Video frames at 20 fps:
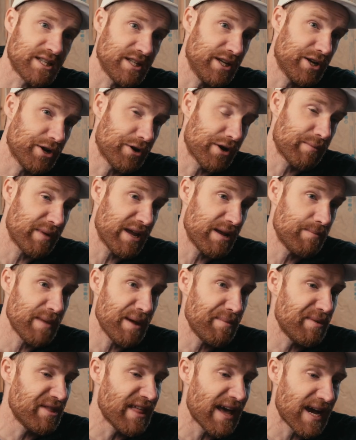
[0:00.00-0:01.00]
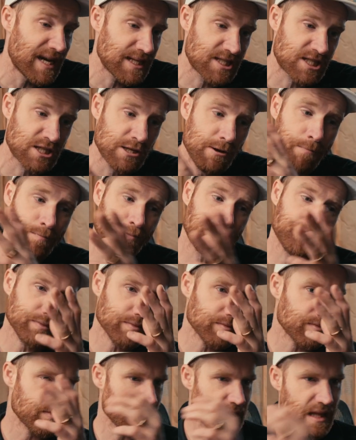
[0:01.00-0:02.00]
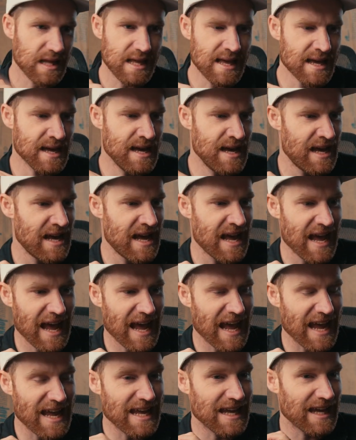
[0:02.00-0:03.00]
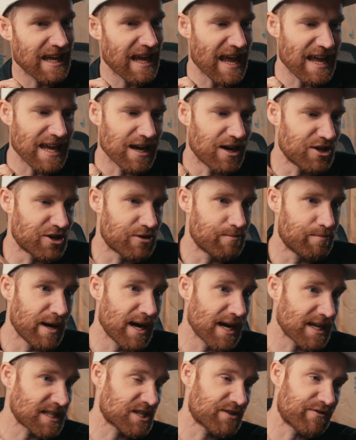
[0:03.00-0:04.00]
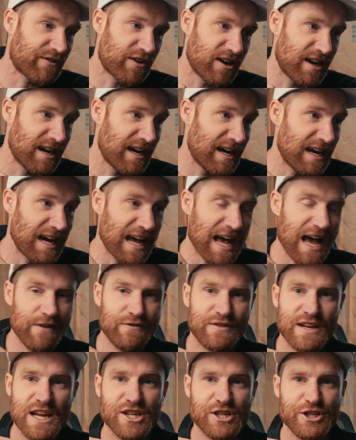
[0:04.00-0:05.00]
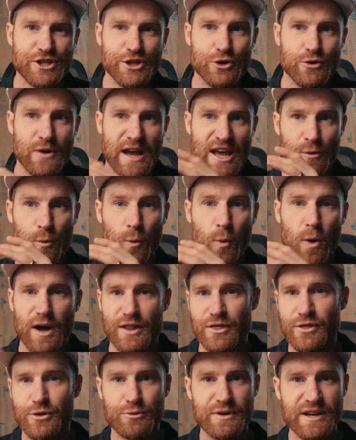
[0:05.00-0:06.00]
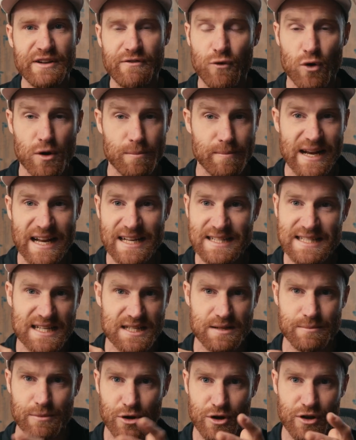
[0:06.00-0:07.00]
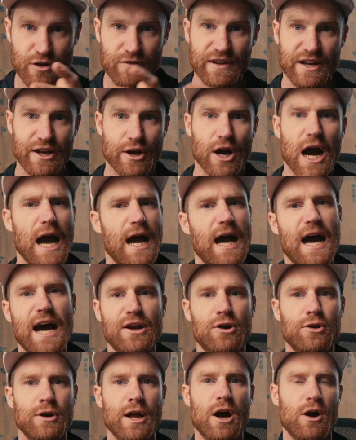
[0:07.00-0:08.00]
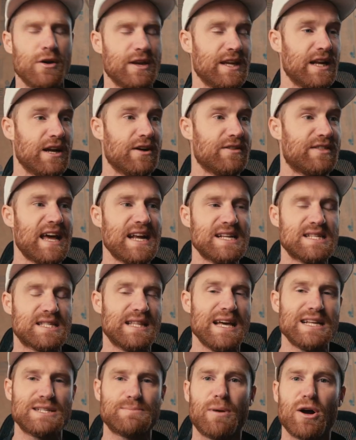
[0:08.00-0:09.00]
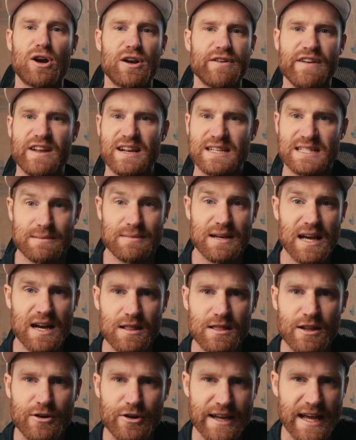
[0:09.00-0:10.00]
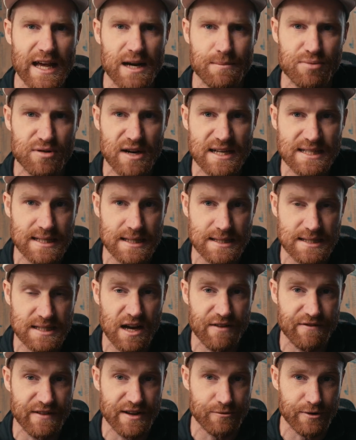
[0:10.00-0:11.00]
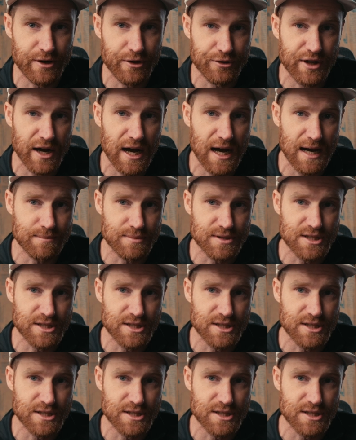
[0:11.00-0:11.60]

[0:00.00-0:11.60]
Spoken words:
You know what I mean? Maybe that's $800 for a half-day shoot and 1 3 to 4 minute testimonial video. I don't know. You know, that's part of it, is I'm kind of learning how to price this stuff in real time.